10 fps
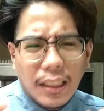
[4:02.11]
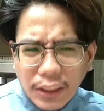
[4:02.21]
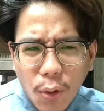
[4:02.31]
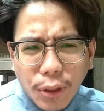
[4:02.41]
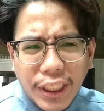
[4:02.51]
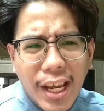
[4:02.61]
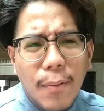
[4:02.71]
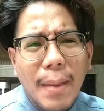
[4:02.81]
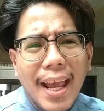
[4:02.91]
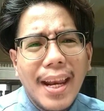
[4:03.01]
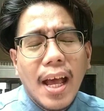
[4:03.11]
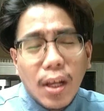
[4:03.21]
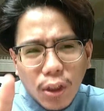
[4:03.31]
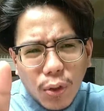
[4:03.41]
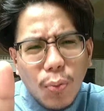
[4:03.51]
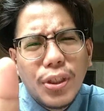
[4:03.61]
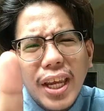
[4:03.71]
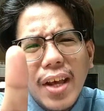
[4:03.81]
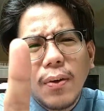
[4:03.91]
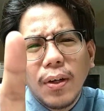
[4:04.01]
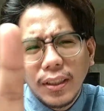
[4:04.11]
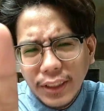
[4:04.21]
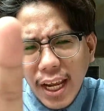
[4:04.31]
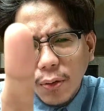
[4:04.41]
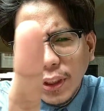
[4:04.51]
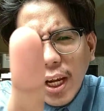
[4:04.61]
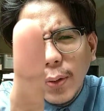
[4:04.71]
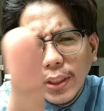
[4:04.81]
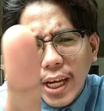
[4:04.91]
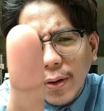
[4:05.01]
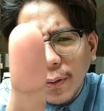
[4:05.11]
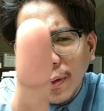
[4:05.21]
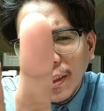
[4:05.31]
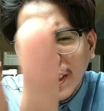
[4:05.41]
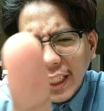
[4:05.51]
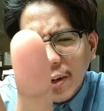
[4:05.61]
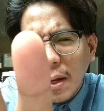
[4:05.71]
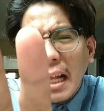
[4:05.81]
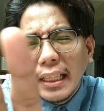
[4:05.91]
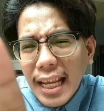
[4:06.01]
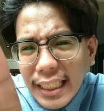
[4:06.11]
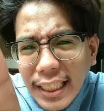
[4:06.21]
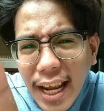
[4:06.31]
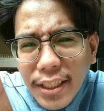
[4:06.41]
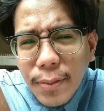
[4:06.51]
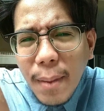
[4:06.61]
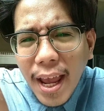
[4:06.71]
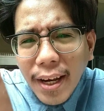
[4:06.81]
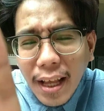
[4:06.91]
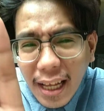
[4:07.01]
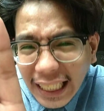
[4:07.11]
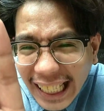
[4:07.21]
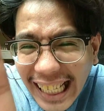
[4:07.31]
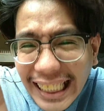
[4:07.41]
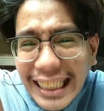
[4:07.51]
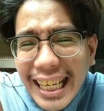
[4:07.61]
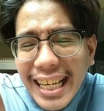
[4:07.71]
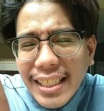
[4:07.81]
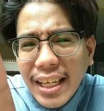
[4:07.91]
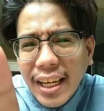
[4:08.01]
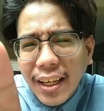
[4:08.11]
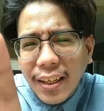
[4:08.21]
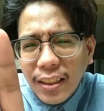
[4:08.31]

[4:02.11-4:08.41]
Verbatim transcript: So chill, man. So chill. Chill, chill, chill. Chill. This is easy, man. This is easy.